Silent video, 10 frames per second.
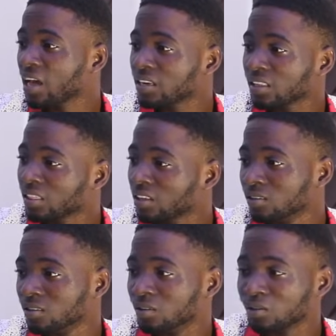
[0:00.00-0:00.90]

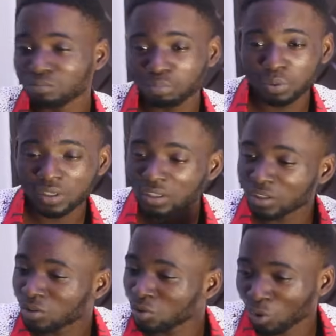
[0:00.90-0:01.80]
anything.
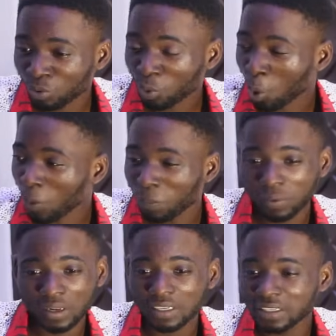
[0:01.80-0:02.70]
Bees, your
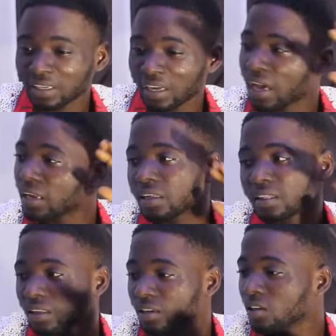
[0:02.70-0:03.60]
complaint,
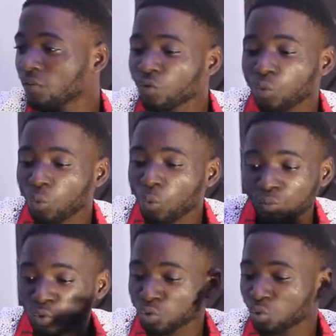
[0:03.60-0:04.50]
anything. If you
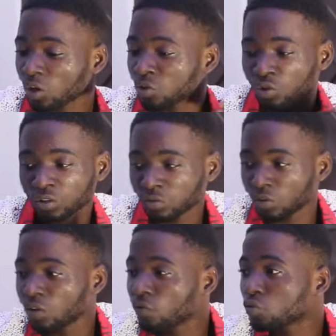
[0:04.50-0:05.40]
want me to do extras for
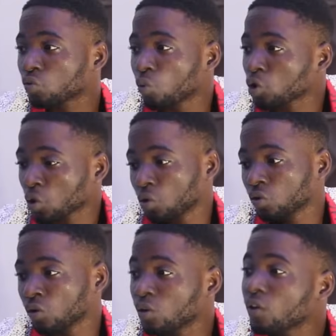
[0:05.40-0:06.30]
you, even to wash clothes
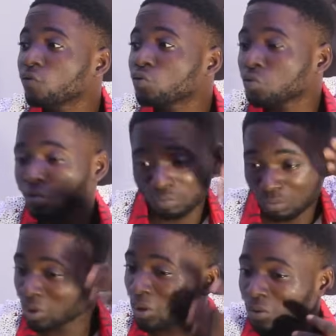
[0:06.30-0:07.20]
or you, even to
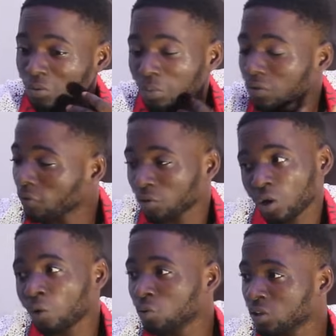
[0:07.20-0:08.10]
to bathe for you,
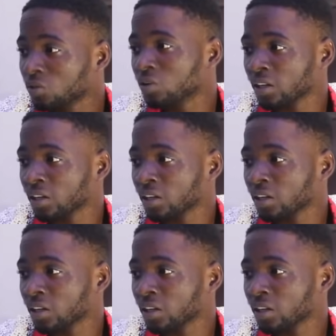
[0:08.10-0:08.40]
I will do